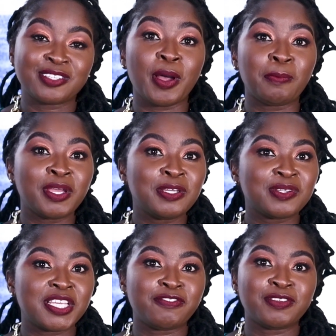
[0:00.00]
So I'm going to
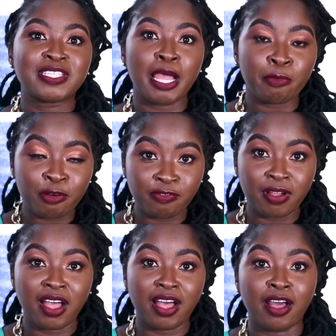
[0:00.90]
give you some of
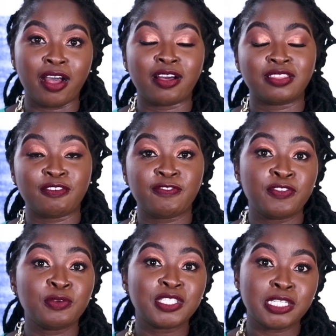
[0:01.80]
the
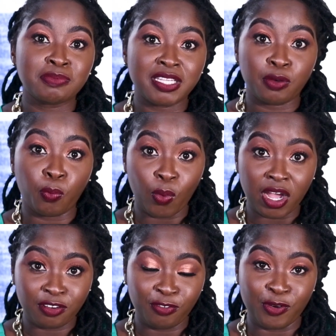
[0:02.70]
few tips that
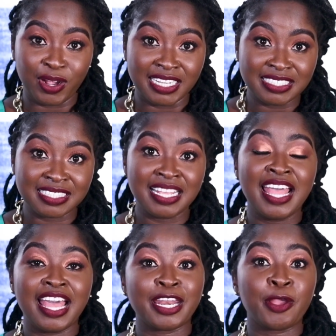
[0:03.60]
worked for us,
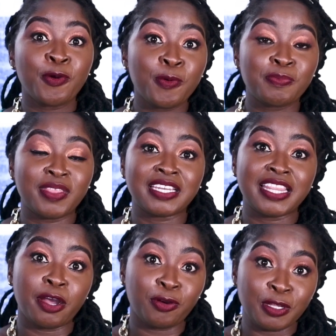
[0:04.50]
and I hope that
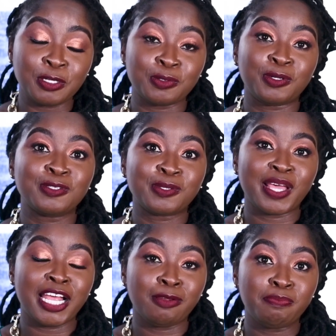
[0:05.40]
they are going to also
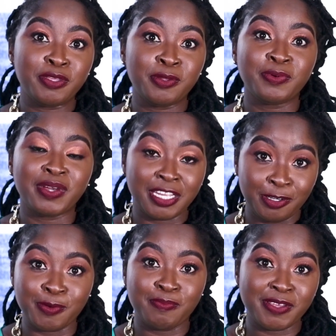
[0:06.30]
help you and
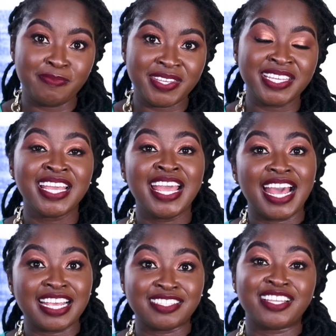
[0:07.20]
your baby
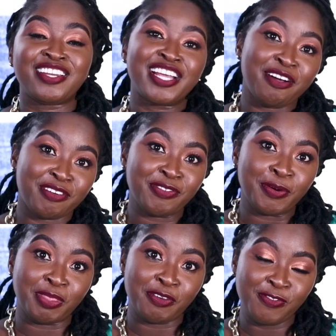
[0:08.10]
as they recover
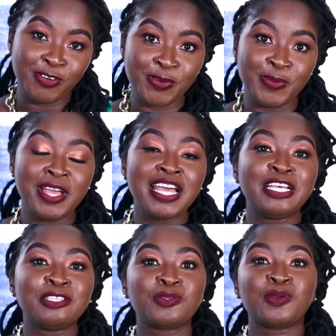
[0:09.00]
from the flu.
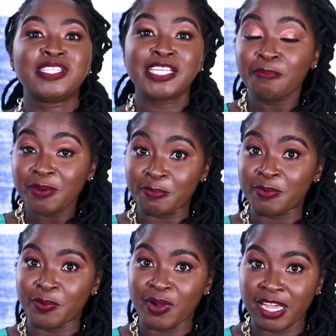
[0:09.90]
So tip
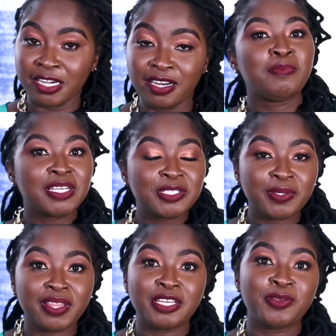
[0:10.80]
number one, make
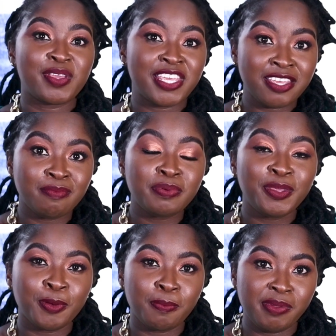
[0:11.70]
sure that you keep
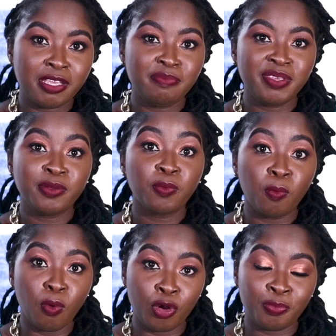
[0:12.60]
your baby
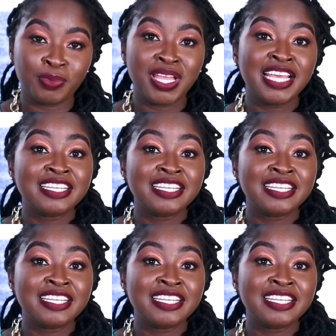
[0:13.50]
warm.